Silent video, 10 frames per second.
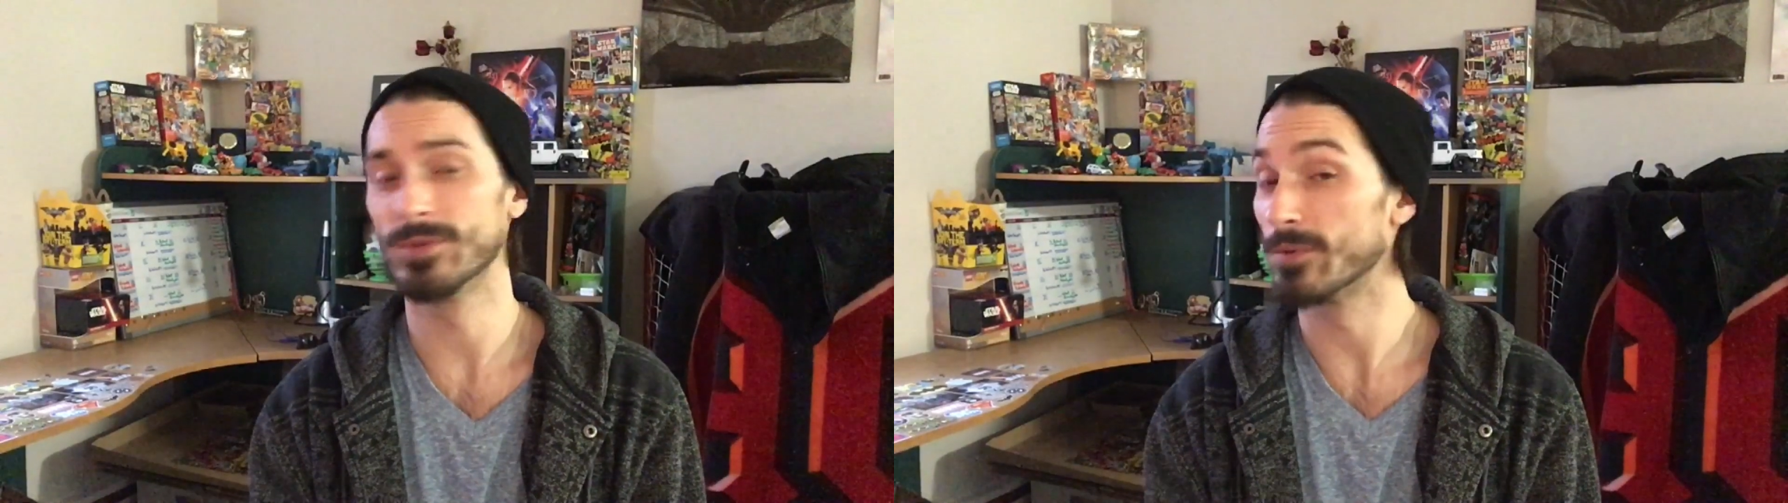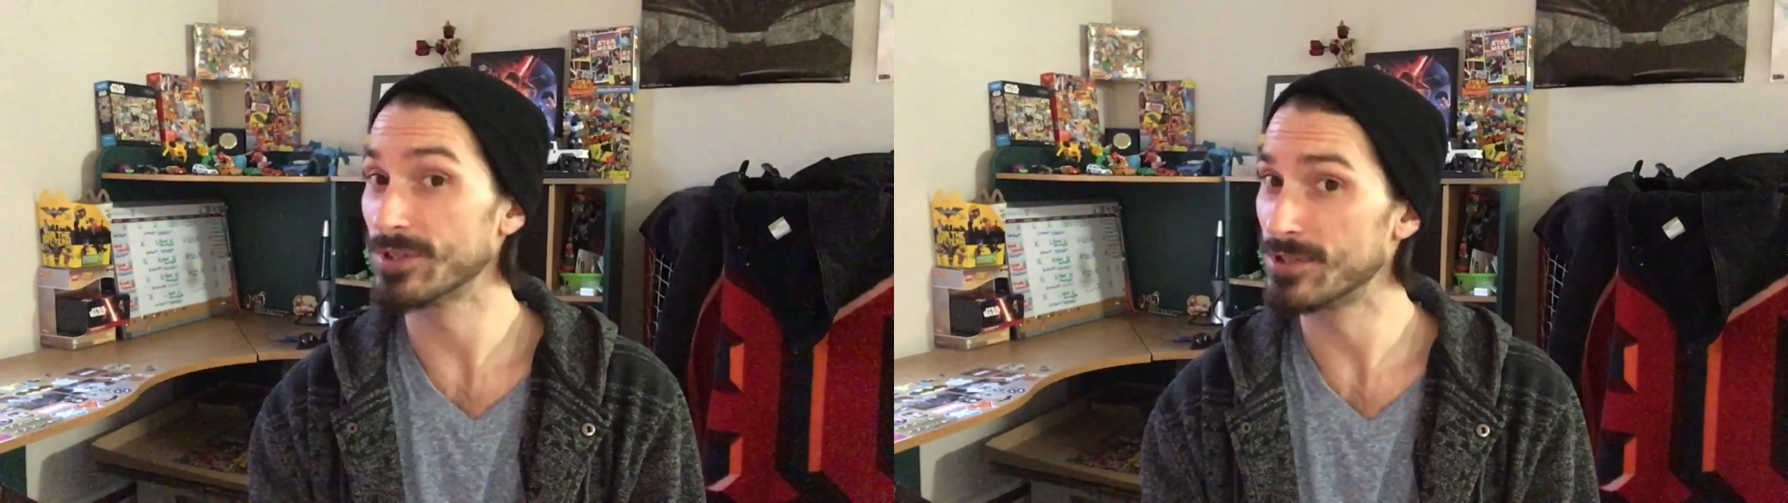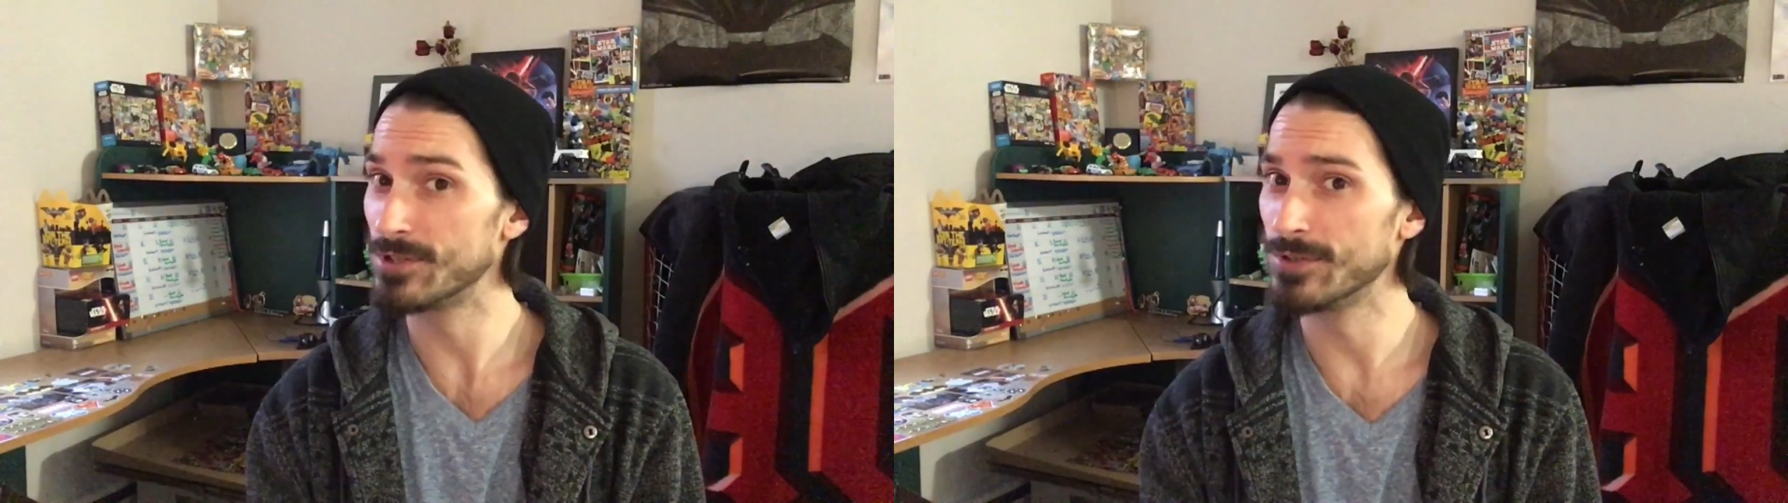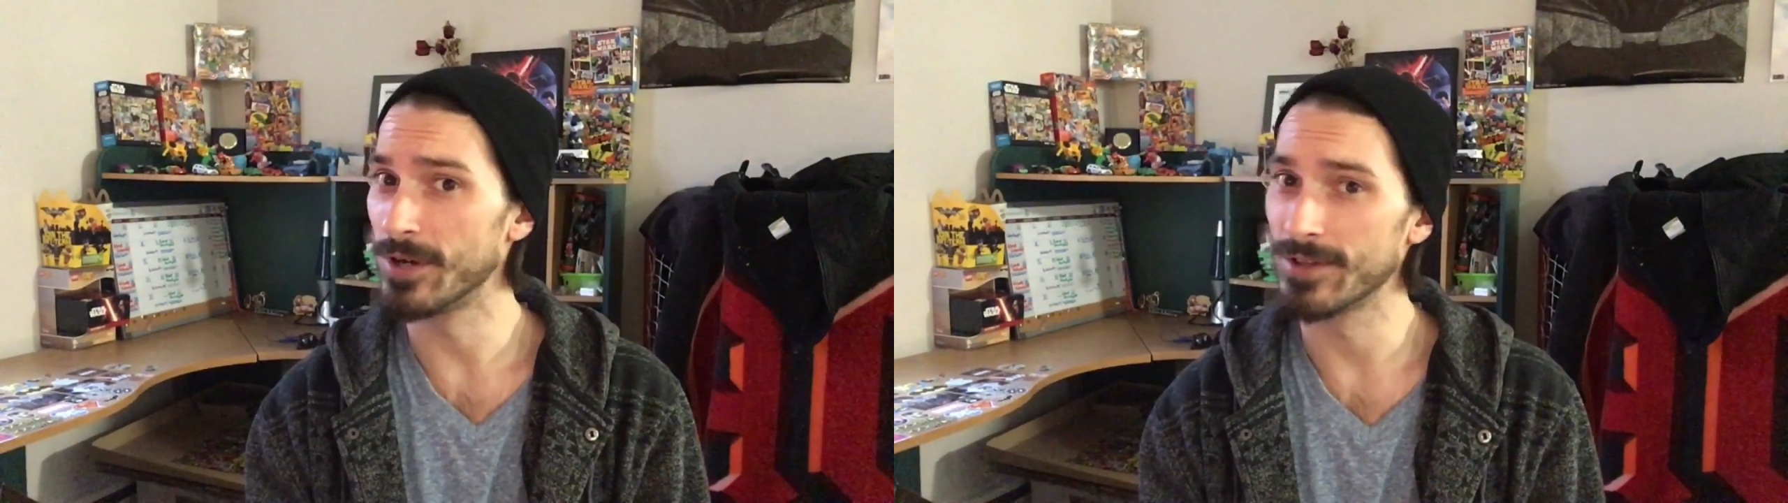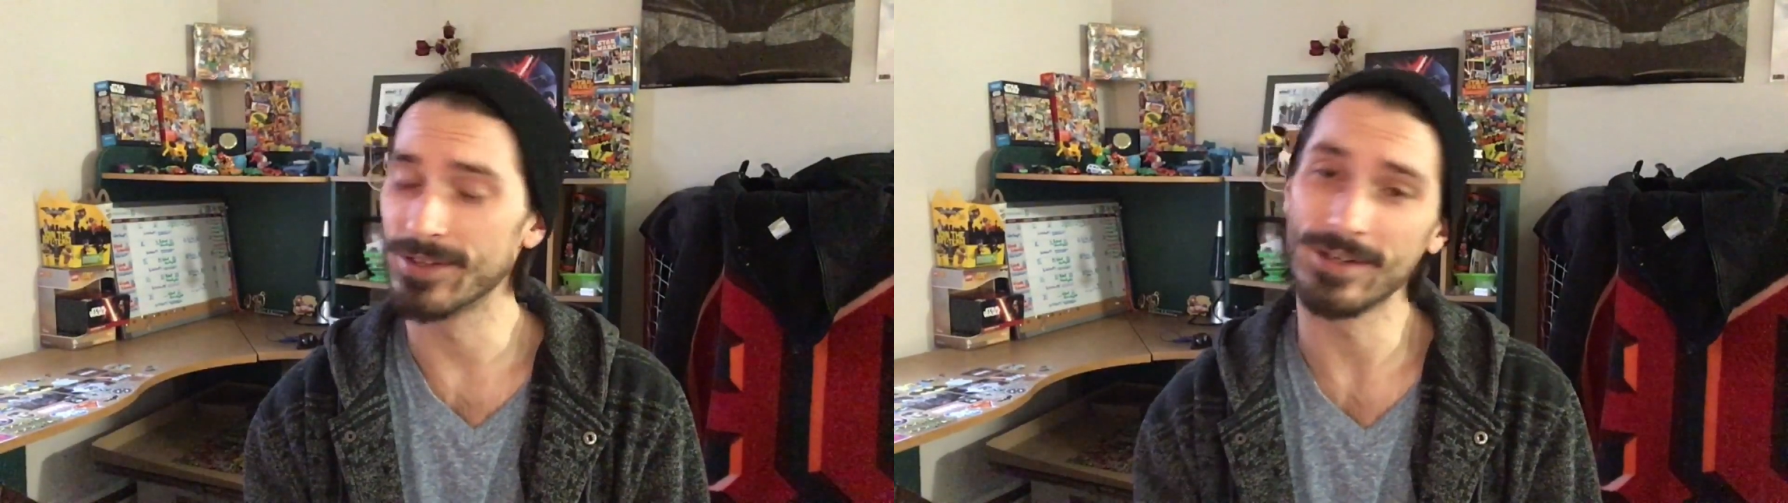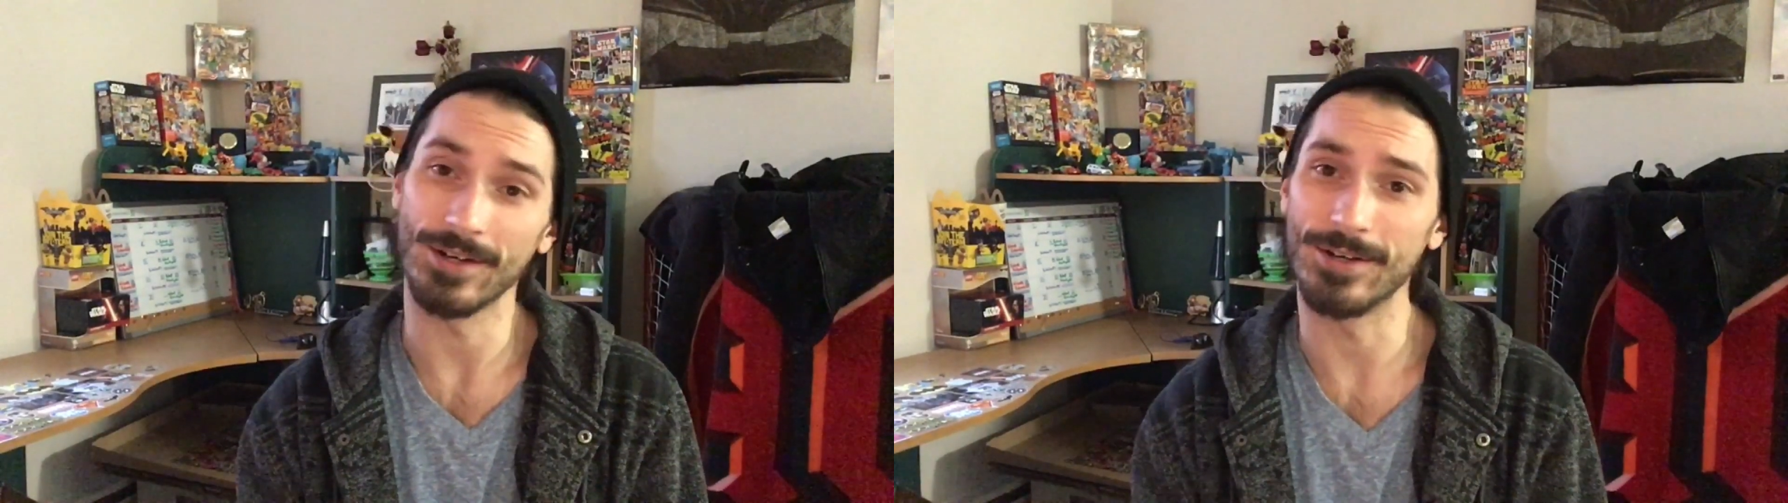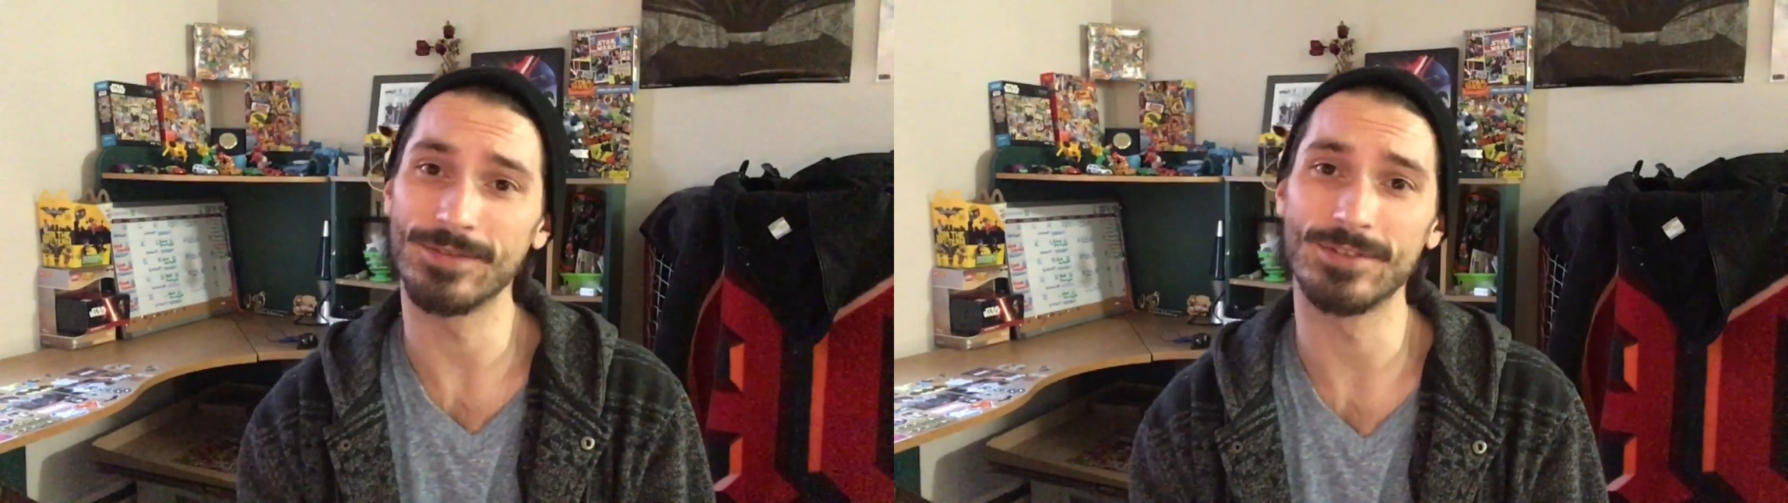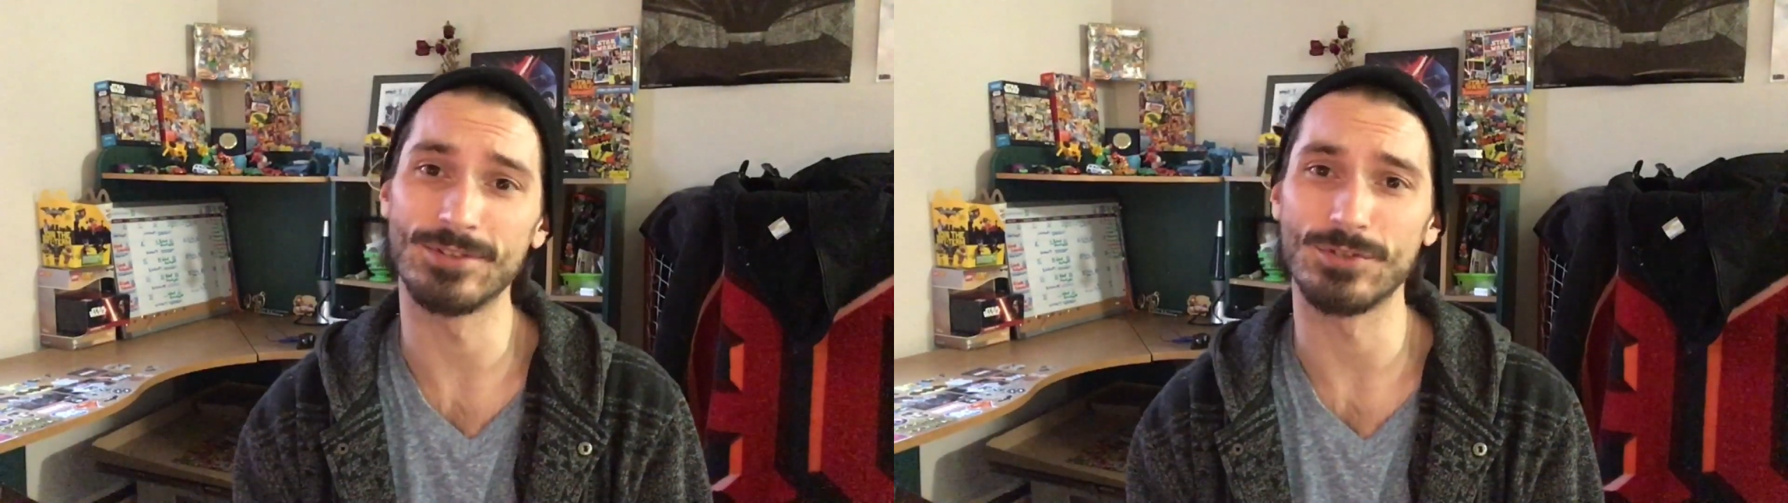But what did you all think
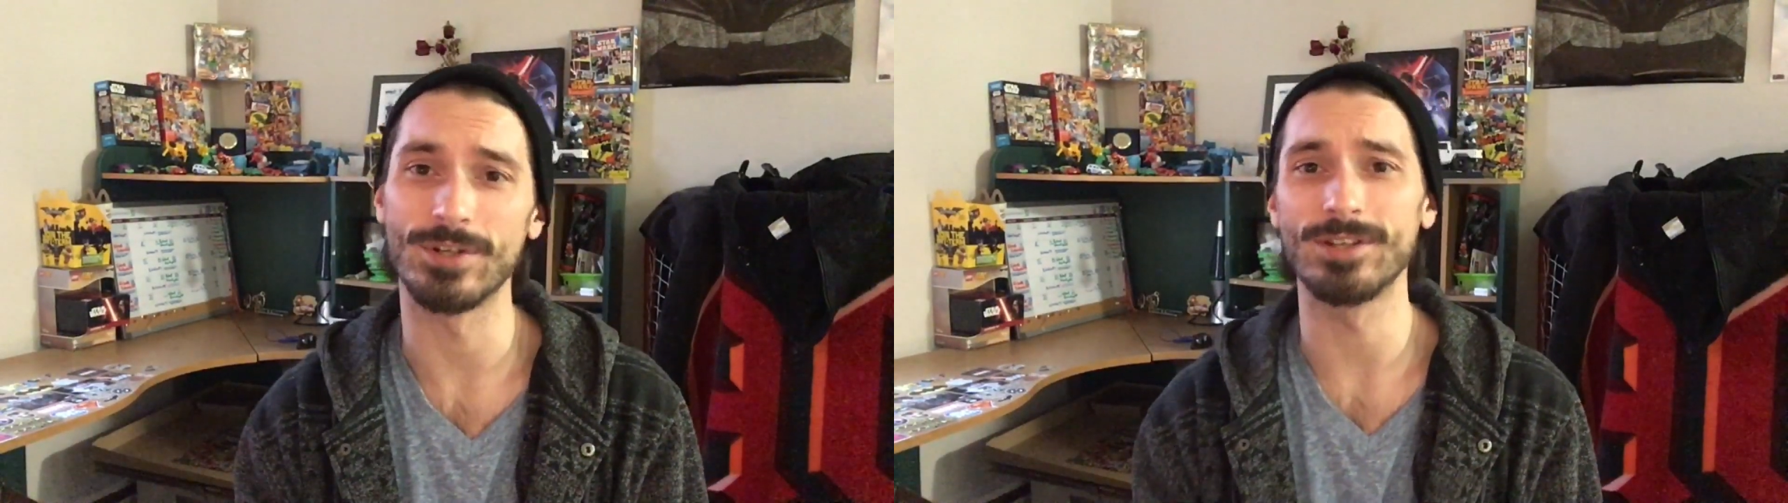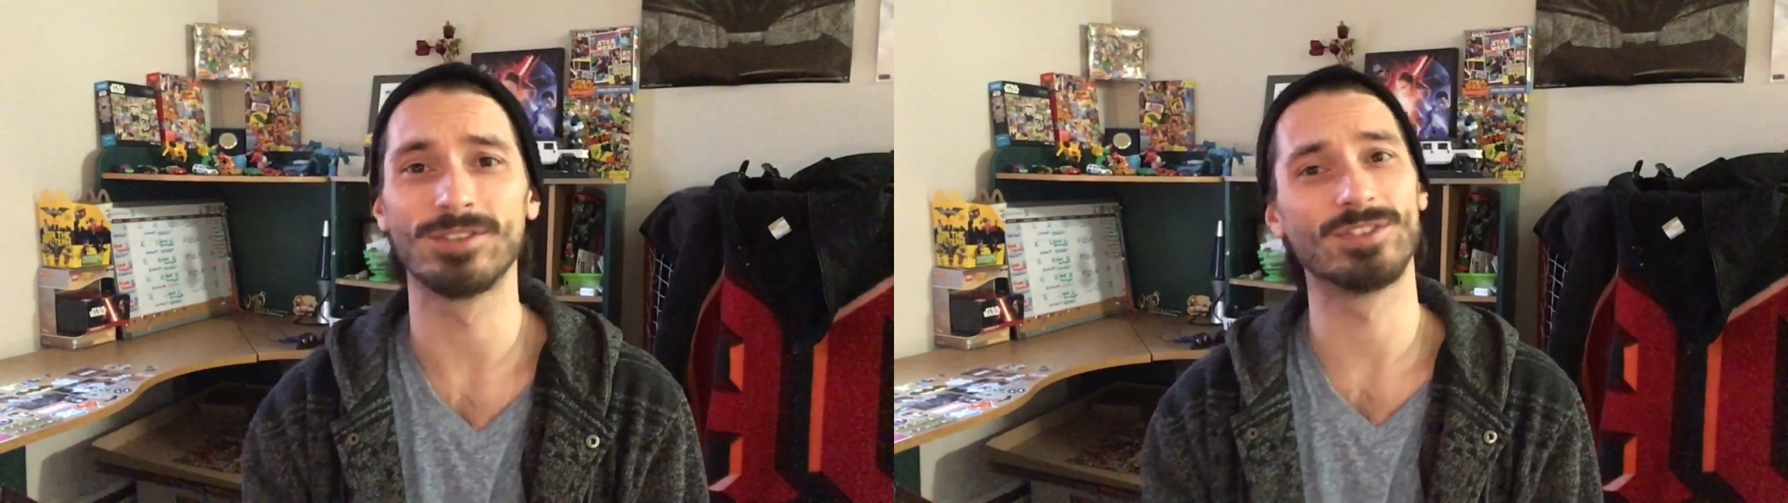of this trailer?